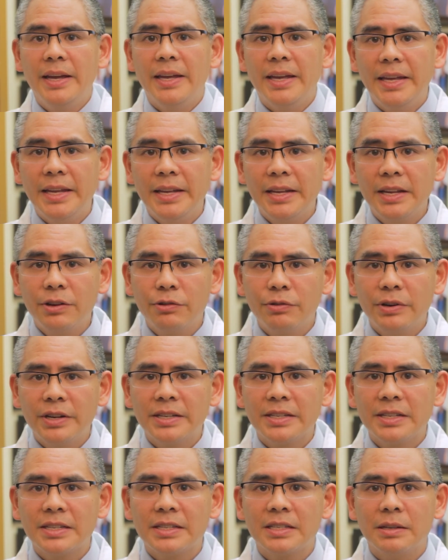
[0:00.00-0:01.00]

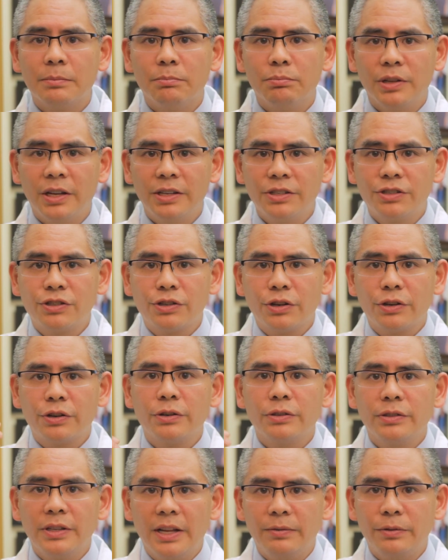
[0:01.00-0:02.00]
increases the blood sugar
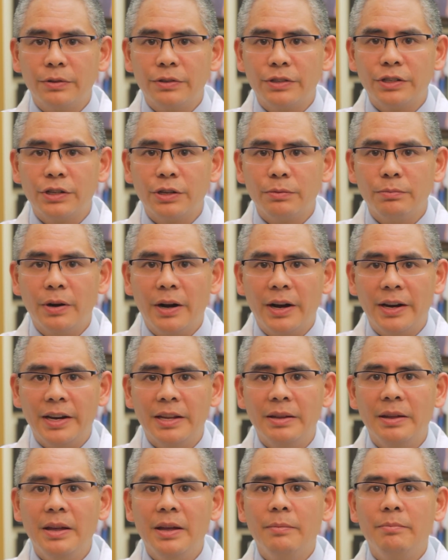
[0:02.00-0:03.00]
levels in your
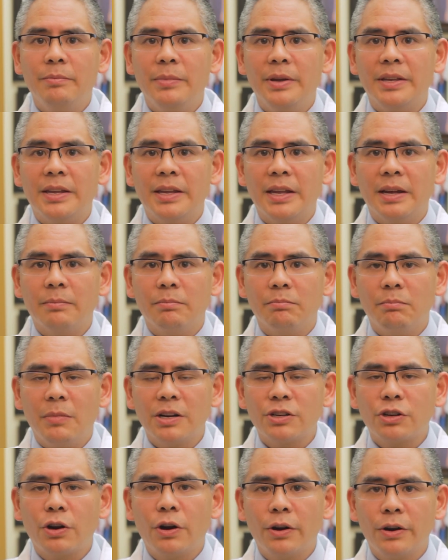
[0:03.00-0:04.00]
body, making it
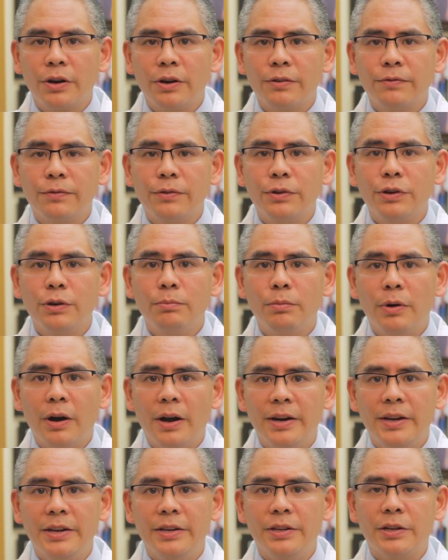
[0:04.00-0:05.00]
much harder for your
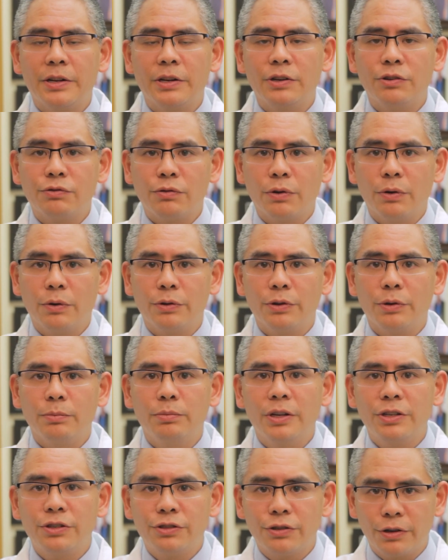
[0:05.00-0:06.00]
body to control your
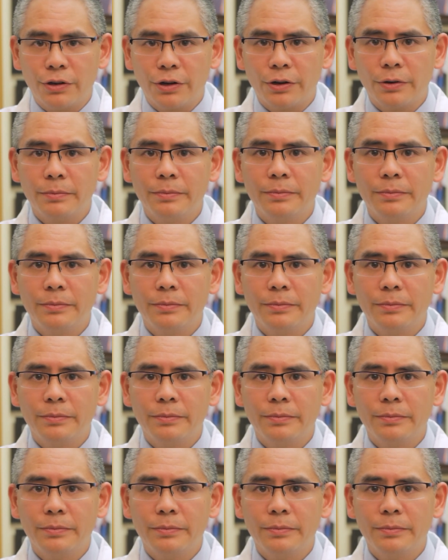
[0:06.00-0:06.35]
blood sugar.